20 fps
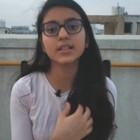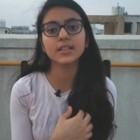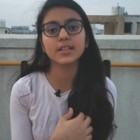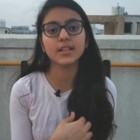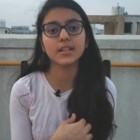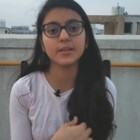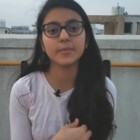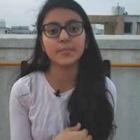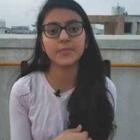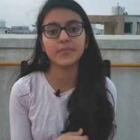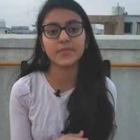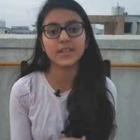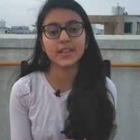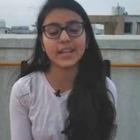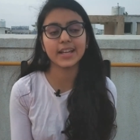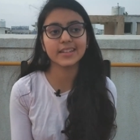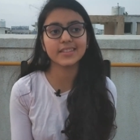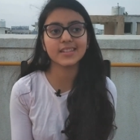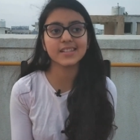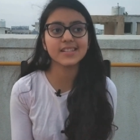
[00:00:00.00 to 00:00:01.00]

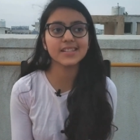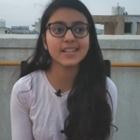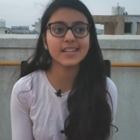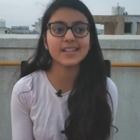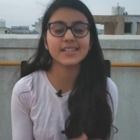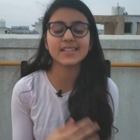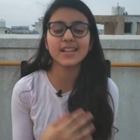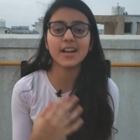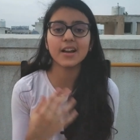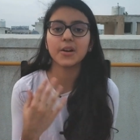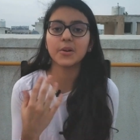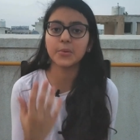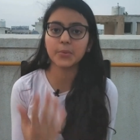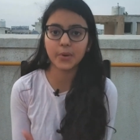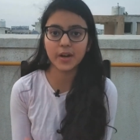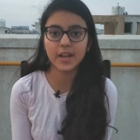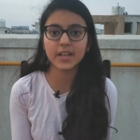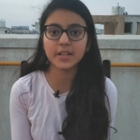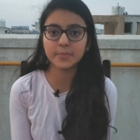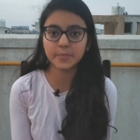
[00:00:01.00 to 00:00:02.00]
this is a
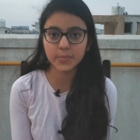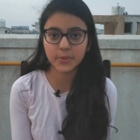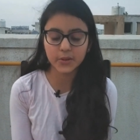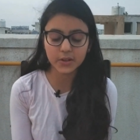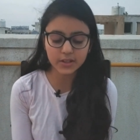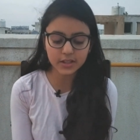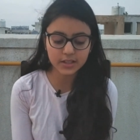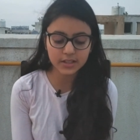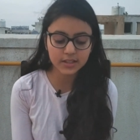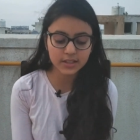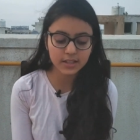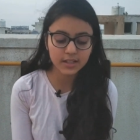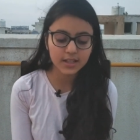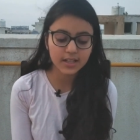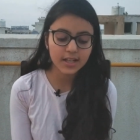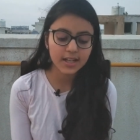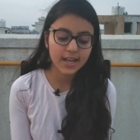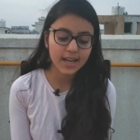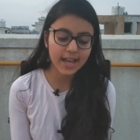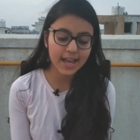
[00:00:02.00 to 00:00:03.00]
great book,
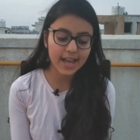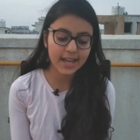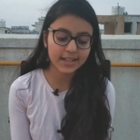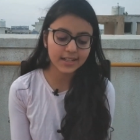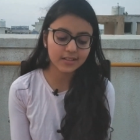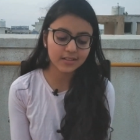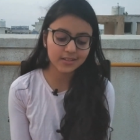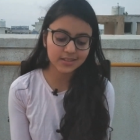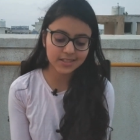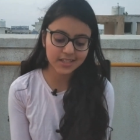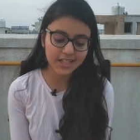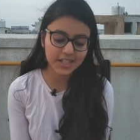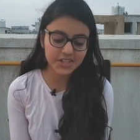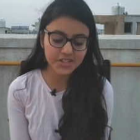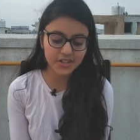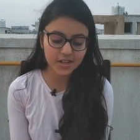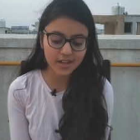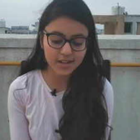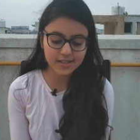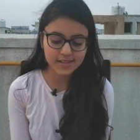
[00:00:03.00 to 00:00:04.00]
and it'll
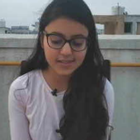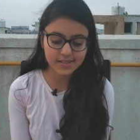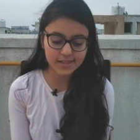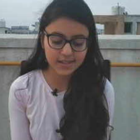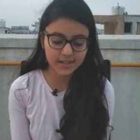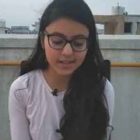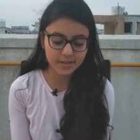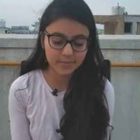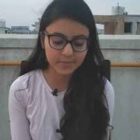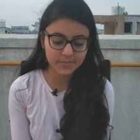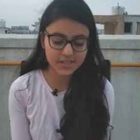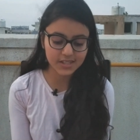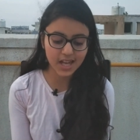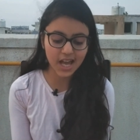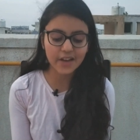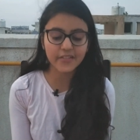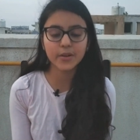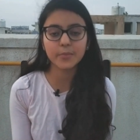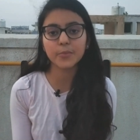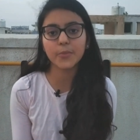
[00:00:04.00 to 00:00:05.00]
teach us to
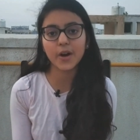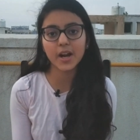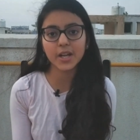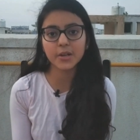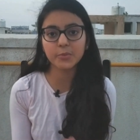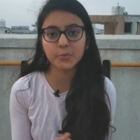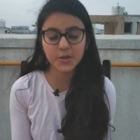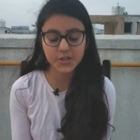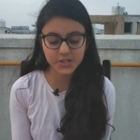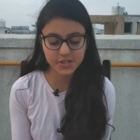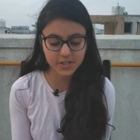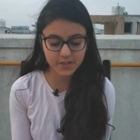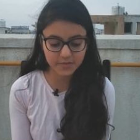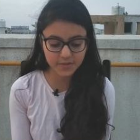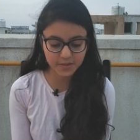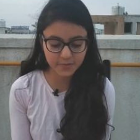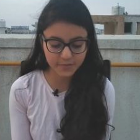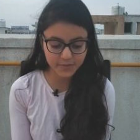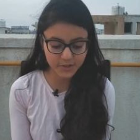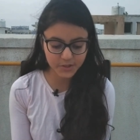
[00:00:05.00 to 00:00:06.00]
have a bright vision of
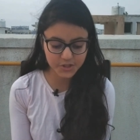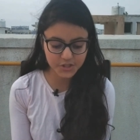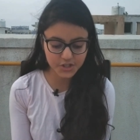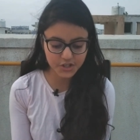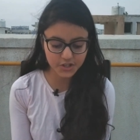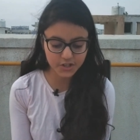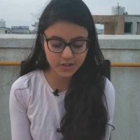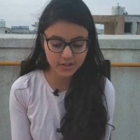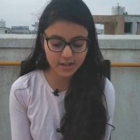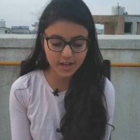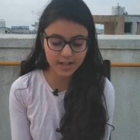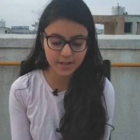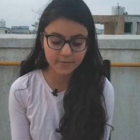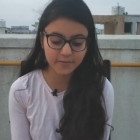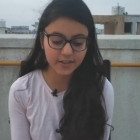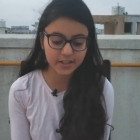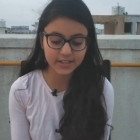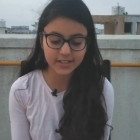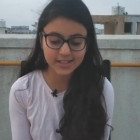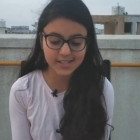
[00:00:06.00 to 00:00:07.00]
the future and a
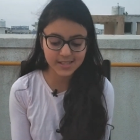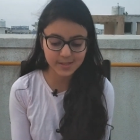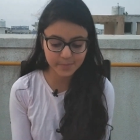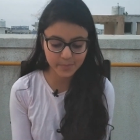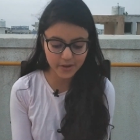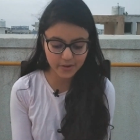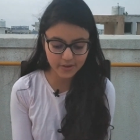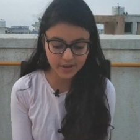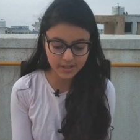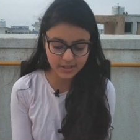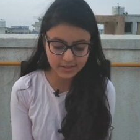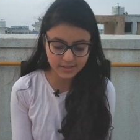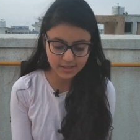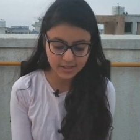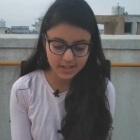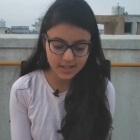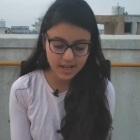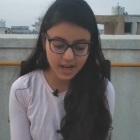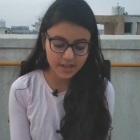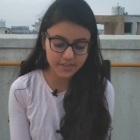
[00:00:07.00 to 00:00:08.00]
willing spirit
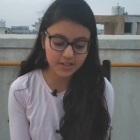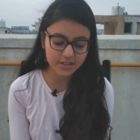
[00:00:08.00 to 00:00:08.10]
and the